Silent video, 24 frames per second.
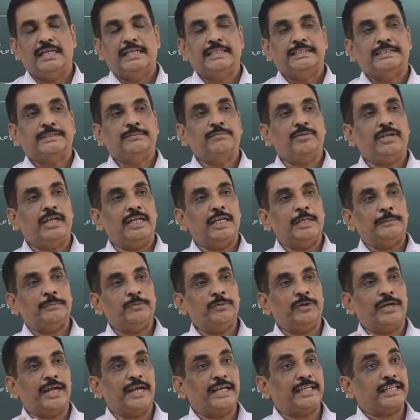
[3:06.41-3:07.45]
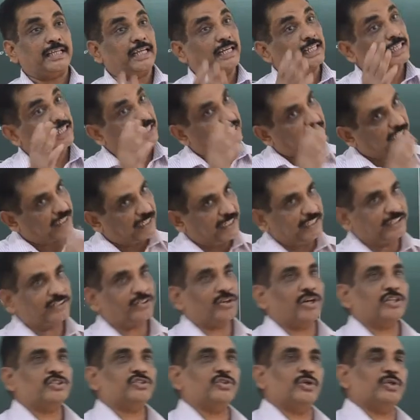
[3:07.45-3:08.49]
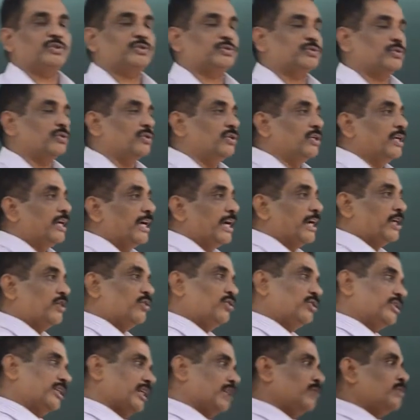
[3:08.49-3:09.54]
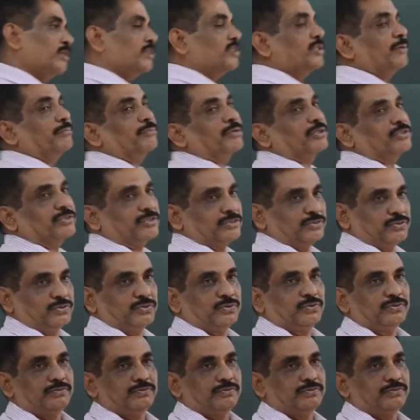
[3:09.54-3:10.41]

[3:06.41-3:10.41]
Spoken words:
Similarly, if you get calc-alkaline rocks also, it will tell you a subduction zone.